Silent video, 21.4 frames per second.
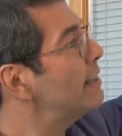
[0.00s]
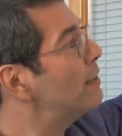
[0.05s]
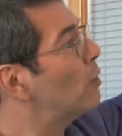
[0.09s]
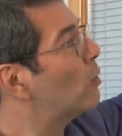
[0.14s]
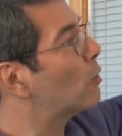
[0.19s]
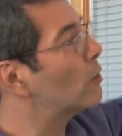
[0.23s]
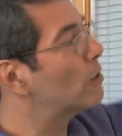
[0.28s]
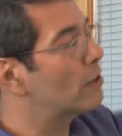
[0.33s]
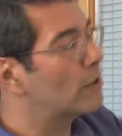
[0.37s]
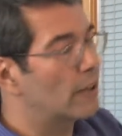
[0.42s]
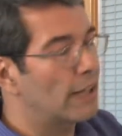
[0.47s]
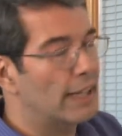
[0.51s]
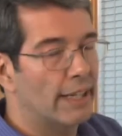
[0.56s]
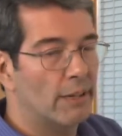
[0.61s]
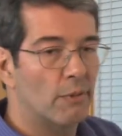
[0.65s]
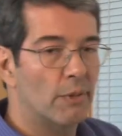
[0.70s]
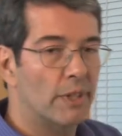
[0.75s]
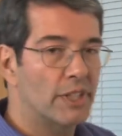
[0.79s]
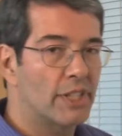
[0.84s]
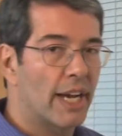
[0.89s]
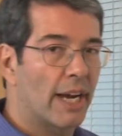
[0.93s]
an order
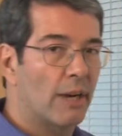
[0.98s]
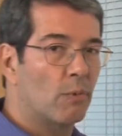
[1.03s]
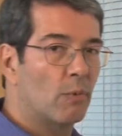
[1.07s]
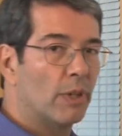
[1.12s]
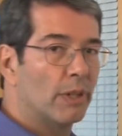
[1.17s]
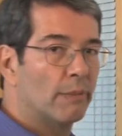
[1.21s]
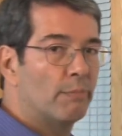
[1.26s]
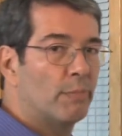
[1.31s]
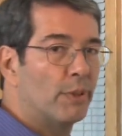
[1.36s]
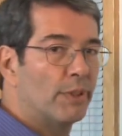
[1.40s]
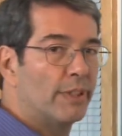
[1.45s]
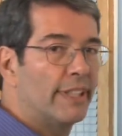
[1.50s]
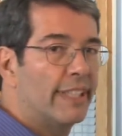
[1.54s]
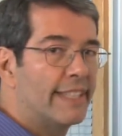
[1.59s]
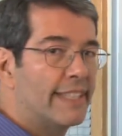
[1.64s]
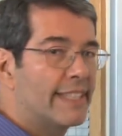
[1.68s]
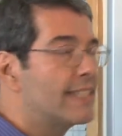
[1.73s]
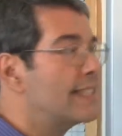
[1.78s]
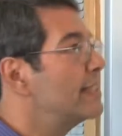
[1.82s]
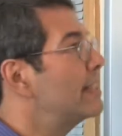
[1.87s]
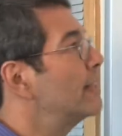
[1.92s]
in which I will put
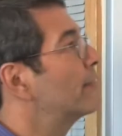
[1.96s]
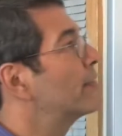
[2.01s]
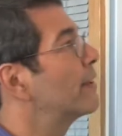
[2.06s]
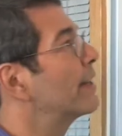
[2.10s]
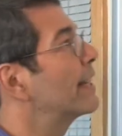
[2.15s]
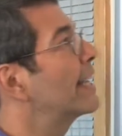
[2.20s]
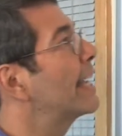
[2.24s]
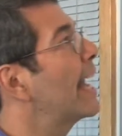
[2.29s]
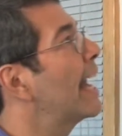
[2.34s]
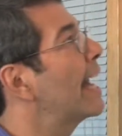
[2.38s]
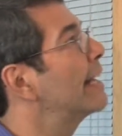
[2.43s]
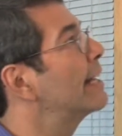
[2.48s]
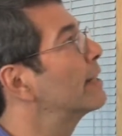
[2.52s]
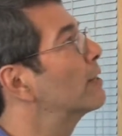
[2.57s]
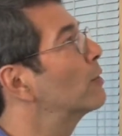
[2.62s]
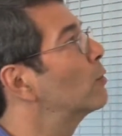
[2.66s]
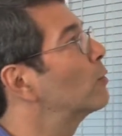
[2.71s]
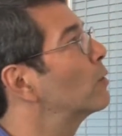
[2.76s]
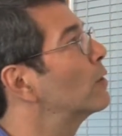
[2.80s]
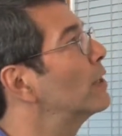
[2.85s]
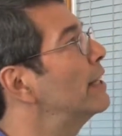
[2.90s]
these different
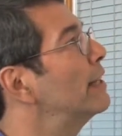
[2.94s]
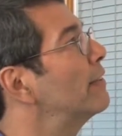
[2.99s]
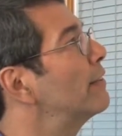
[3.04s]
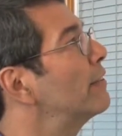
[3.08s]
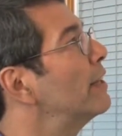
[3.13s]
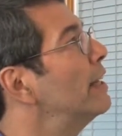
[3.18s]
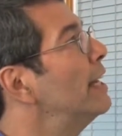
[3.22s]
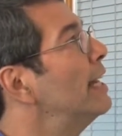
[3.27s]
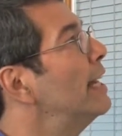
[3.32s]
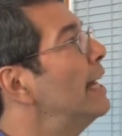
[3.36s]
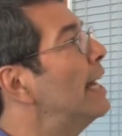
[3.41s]
categories.